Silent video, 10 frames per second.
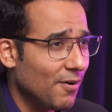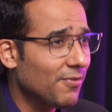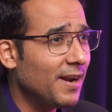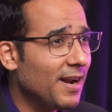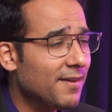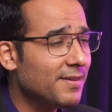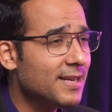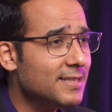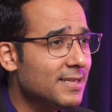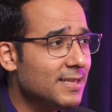offline
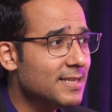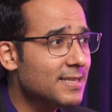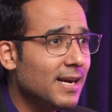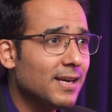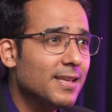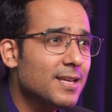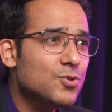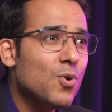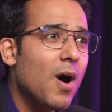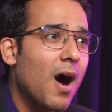advertising, is that
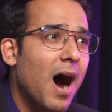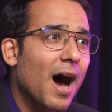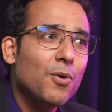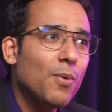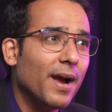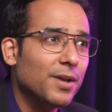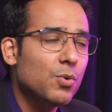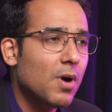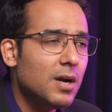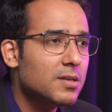there's no ROI.
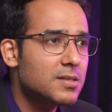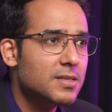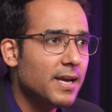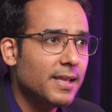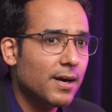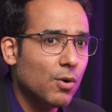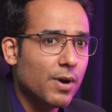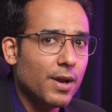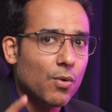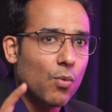You can't say that,
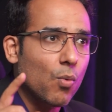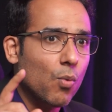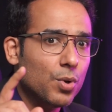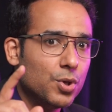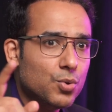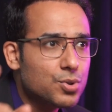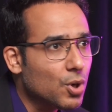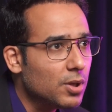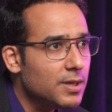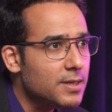okay, you
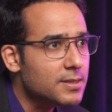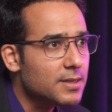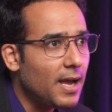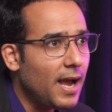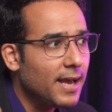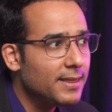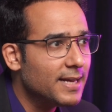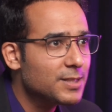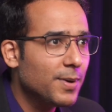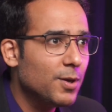saw this and
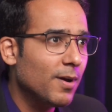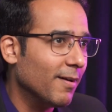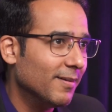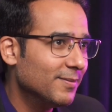that's why you're here.